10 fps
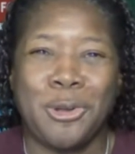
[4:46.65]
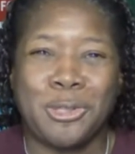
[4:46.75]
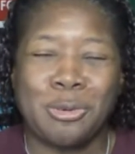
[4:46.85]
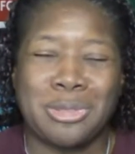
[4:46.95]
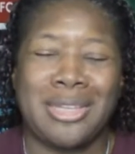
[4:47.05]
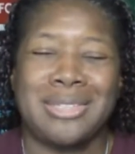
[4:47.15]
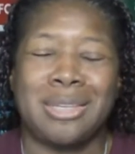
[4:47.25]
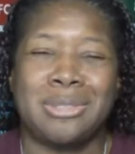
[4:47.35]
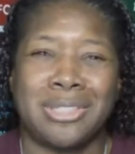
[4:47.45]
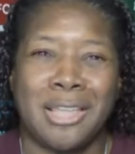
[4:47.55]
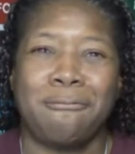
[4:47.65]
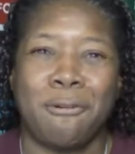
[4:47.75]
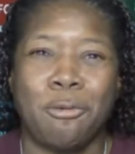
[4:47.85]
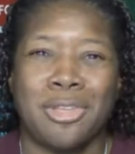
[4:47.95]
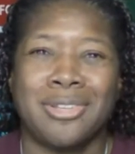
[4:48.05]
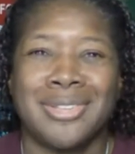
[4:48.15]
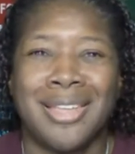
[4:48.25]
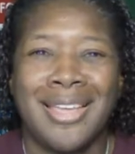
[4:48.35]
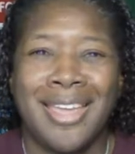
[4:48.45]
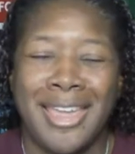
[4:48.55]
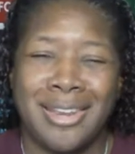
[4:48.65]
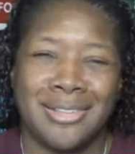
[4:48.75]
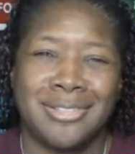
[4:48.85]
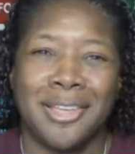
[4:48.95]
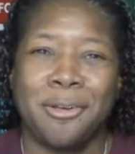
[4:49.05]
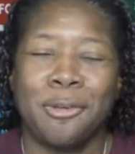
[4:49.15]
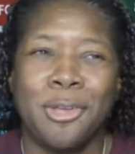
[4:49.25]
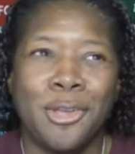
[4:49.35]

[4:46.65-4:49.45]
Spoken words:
so it's easy to stay focused and excel.